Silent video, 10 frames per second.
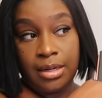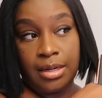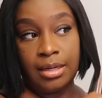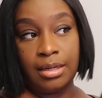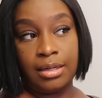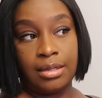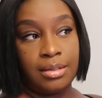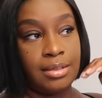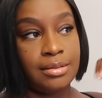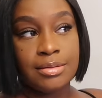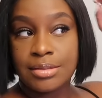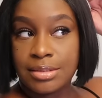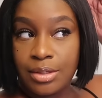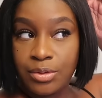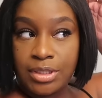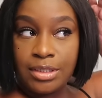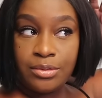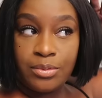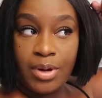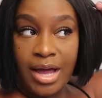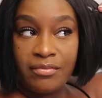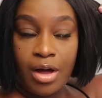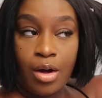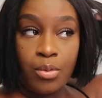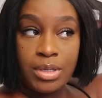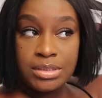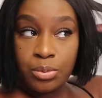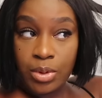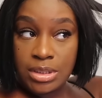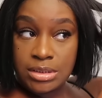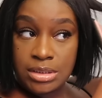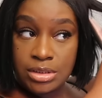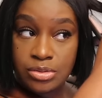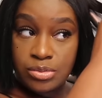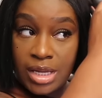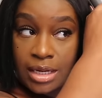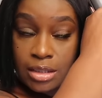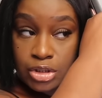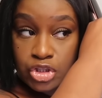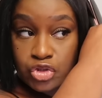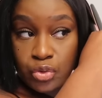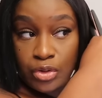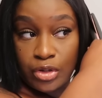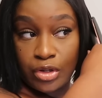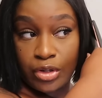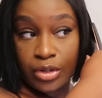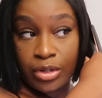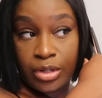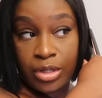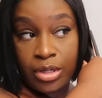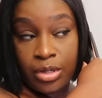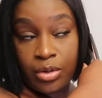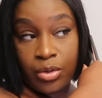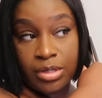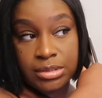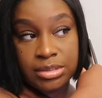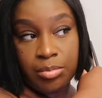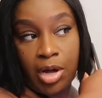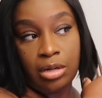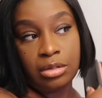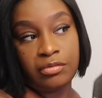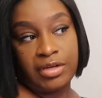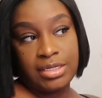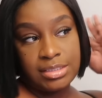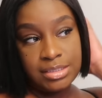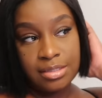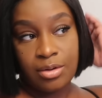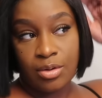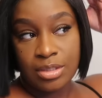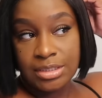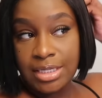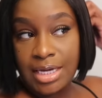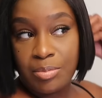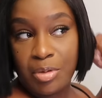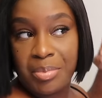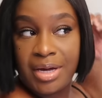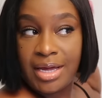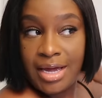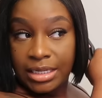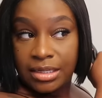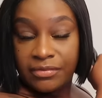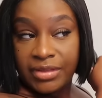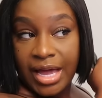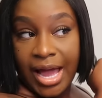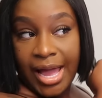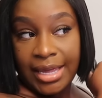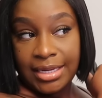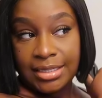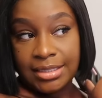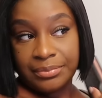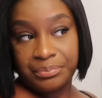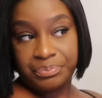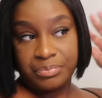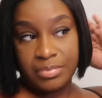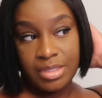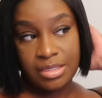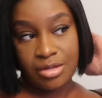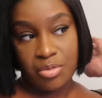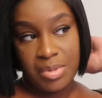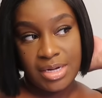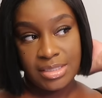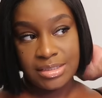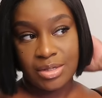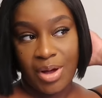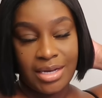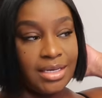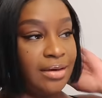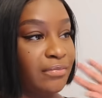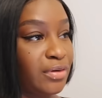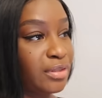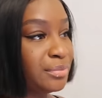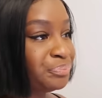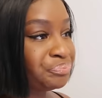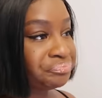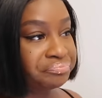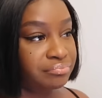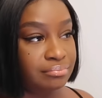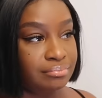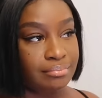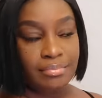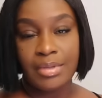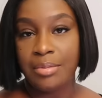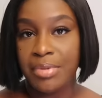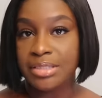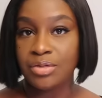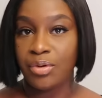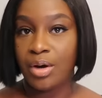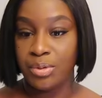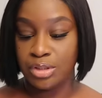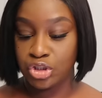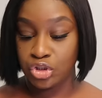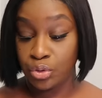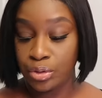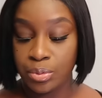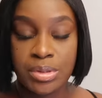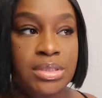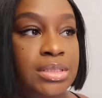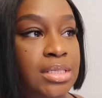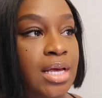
and it looks so cute. I've always wanted to do like a shorter or a smaller vase on the table, but I love the height so much, so I never messed around with the shorter ones